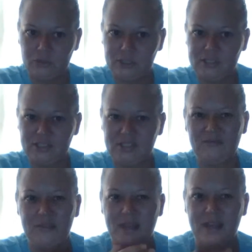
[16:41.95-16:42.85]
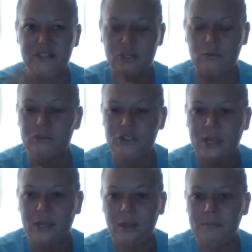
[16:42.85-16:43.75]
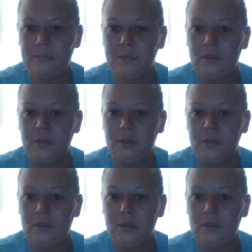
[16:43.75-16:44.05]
just for that general checkup.